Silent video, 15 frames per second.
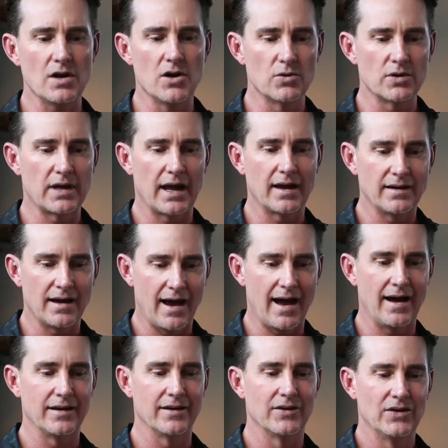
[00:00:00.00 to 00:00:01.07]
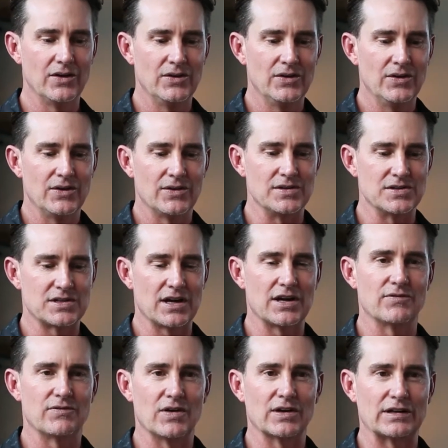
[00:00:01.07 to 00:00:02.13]
oak can add these kind
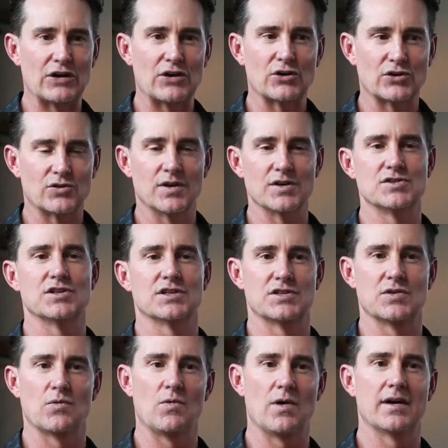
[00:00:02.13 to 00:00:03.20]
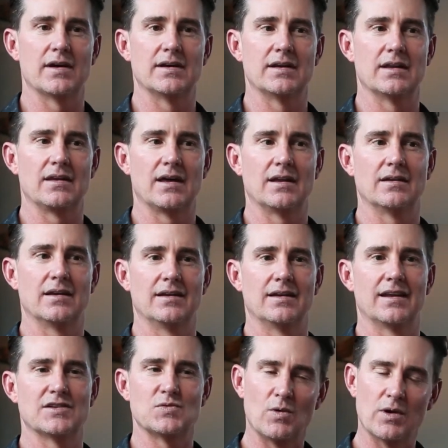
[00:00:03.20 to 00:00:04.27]
of characteristics to wine, and
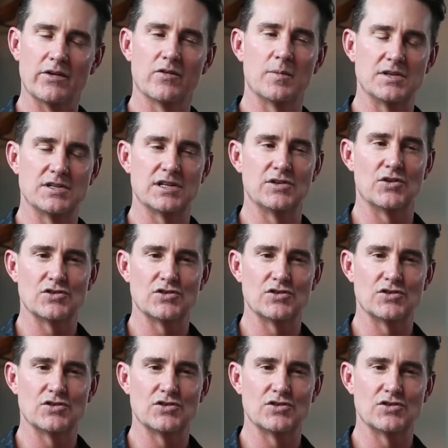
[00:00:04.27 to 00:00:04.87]
that's one of them that's in there.